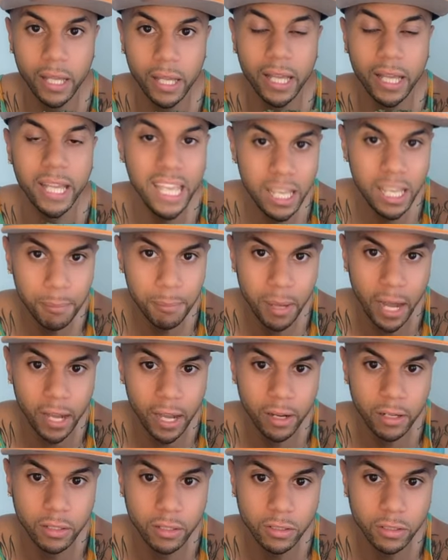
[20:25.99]
Heme
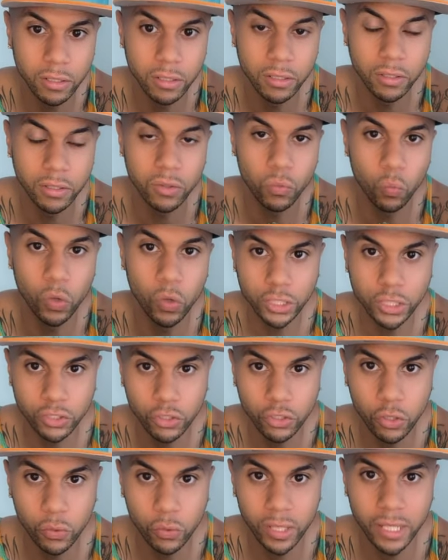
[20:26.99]
iron, what it's
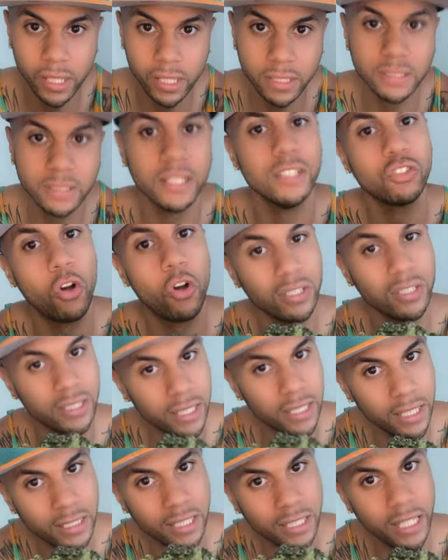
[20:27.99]
doing is it's
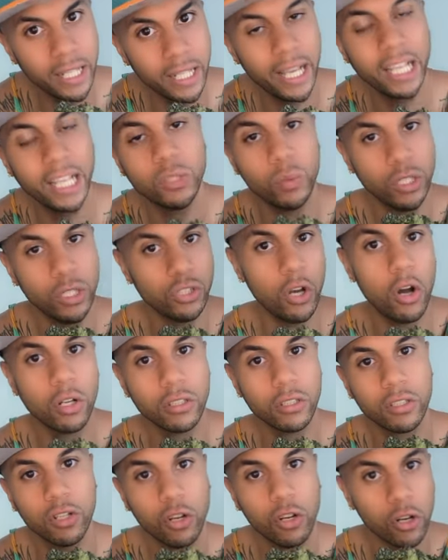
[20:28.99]
carcinogenic, as we talked
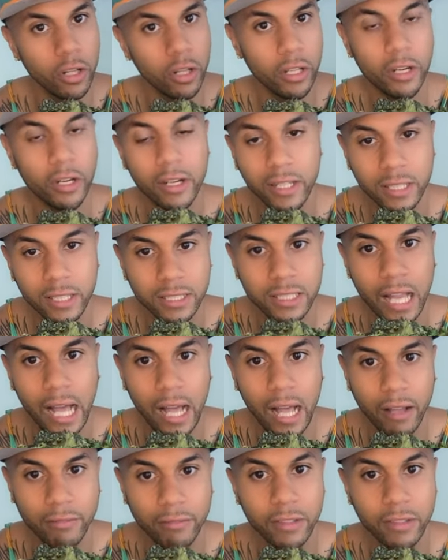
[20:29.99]
earlier in this live.